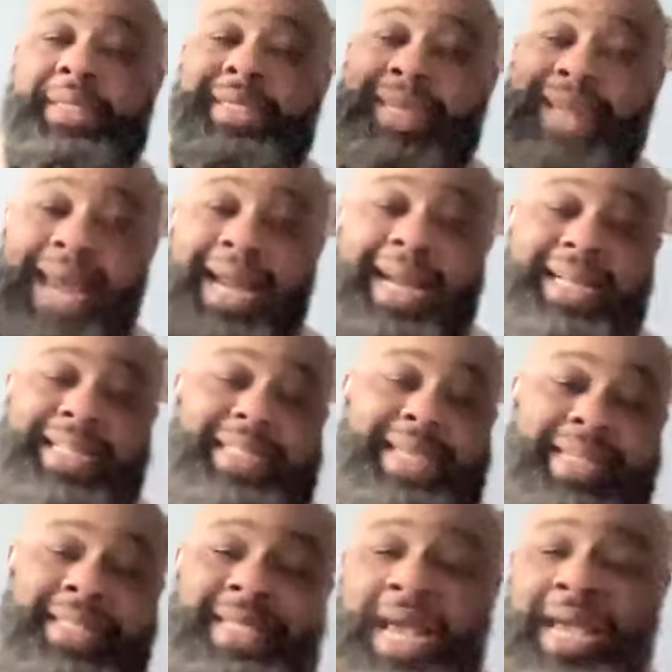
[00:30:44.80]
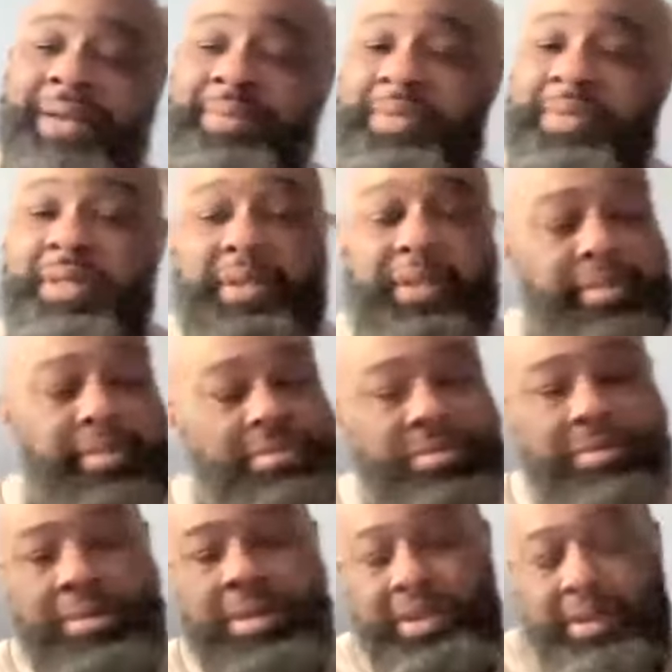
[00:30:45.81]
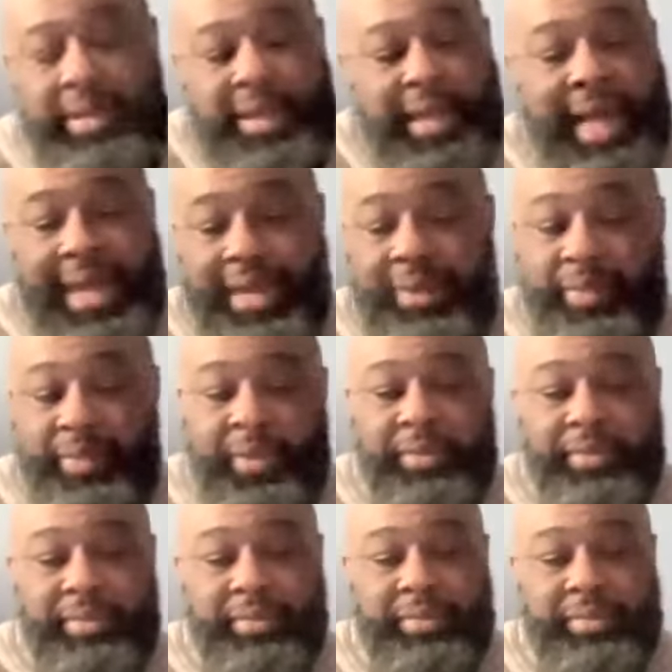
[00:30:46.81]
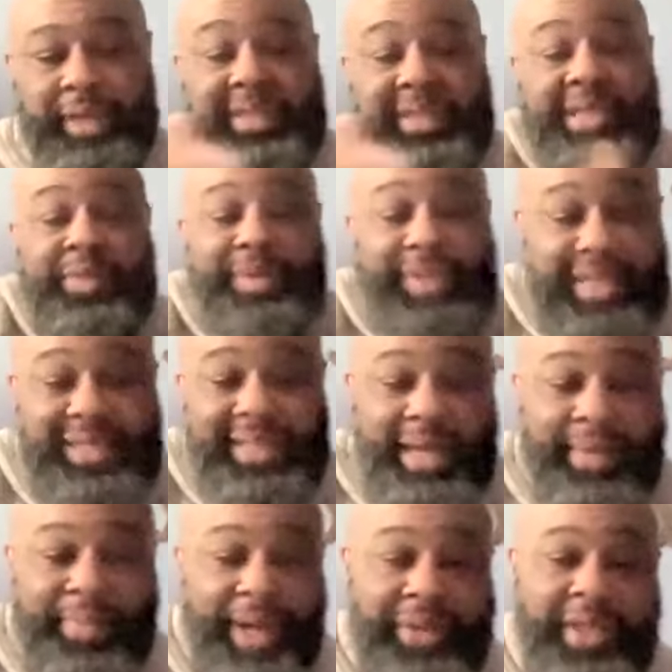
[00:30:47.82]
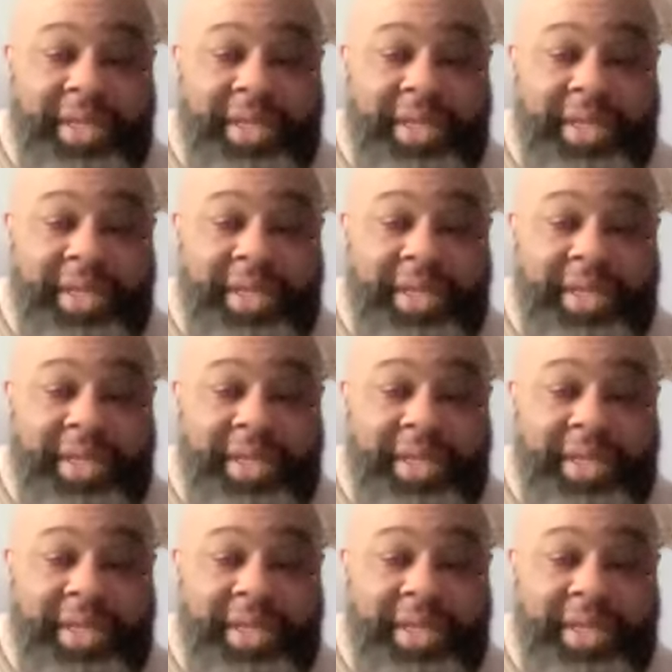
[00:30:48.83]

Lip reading: 9 out of 10 times, they're like, well, let's see what they say about